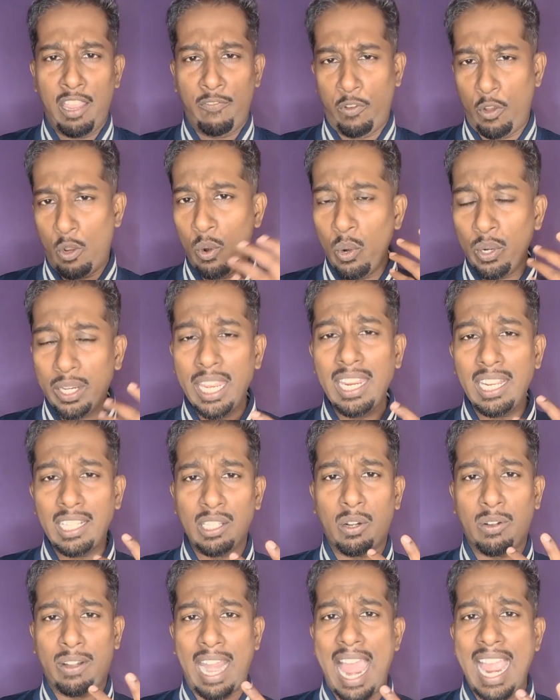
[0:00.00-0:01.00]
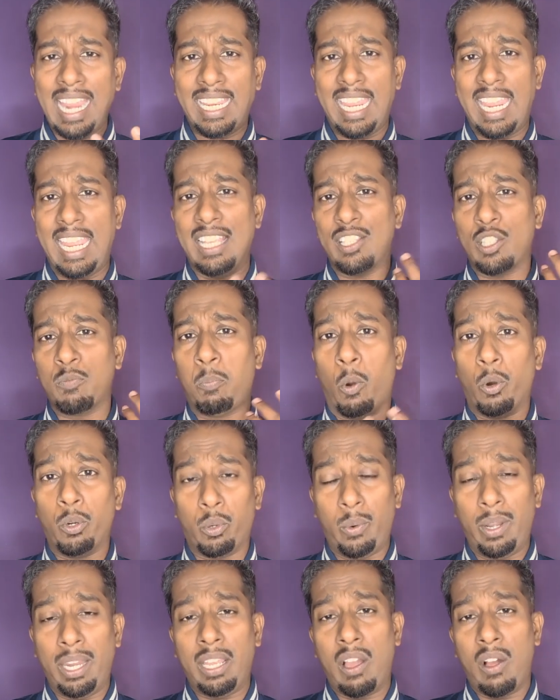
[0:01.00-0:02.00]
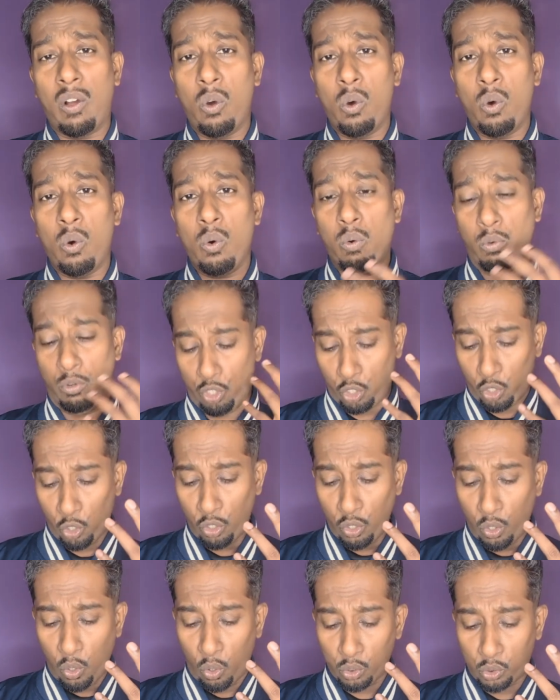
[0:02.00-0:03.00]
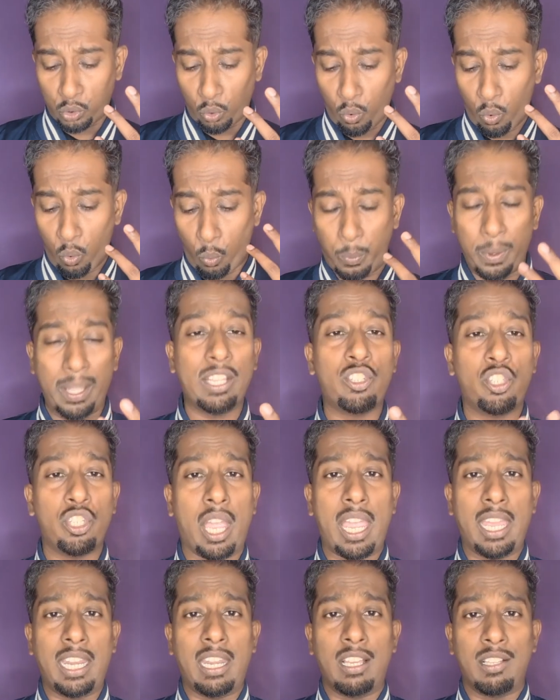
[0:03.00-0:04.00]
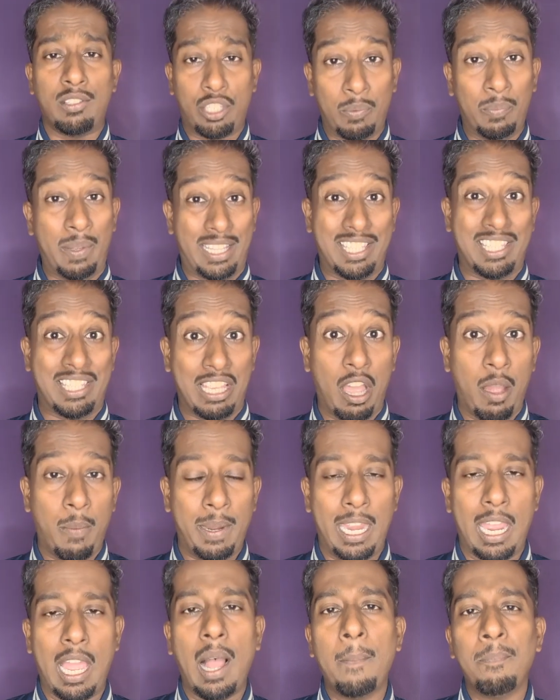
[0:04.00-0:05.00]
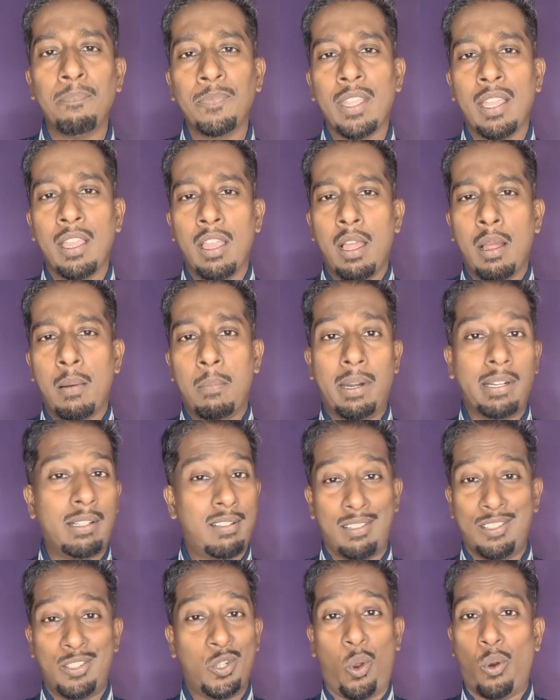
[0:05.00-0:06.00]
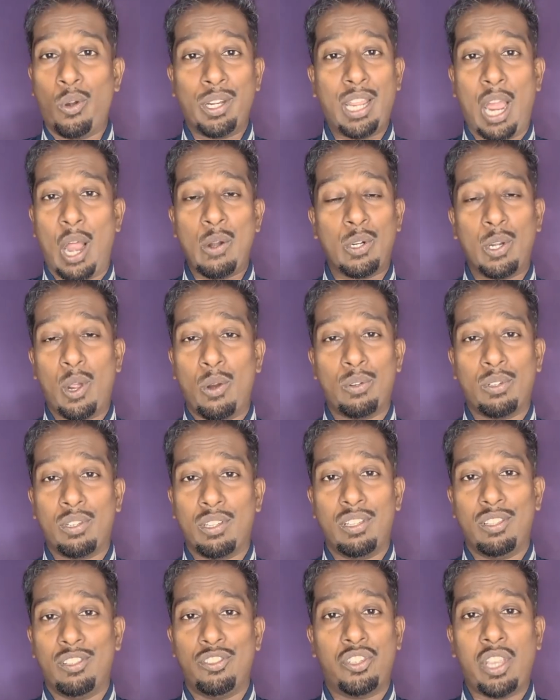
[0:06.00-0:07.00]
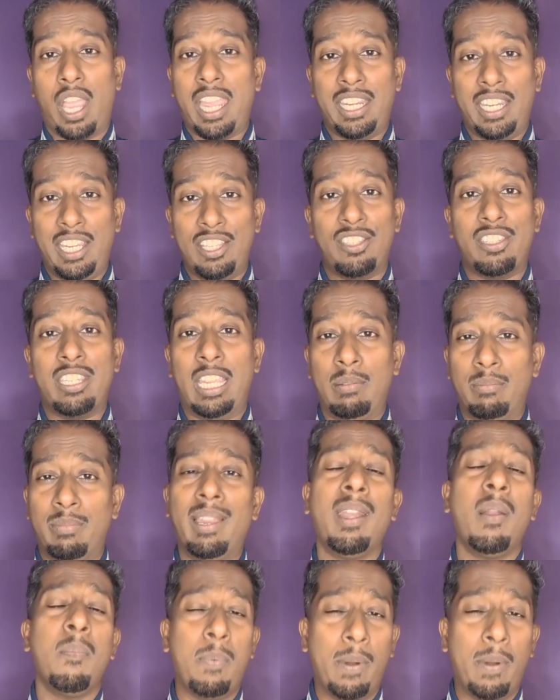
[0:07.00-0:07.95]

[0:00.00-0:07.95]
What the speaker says: If you're looking at the rankings, Puerto Rico should go through with Serbia, but don't count out the Chinese team. They're a